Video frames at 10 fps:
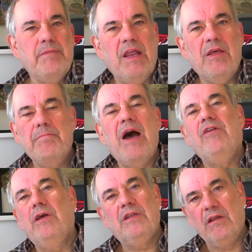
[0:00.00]
in the
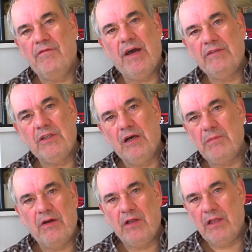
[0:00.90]
Marriott, the five star
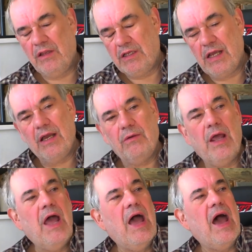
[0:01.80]
Marriott in the town,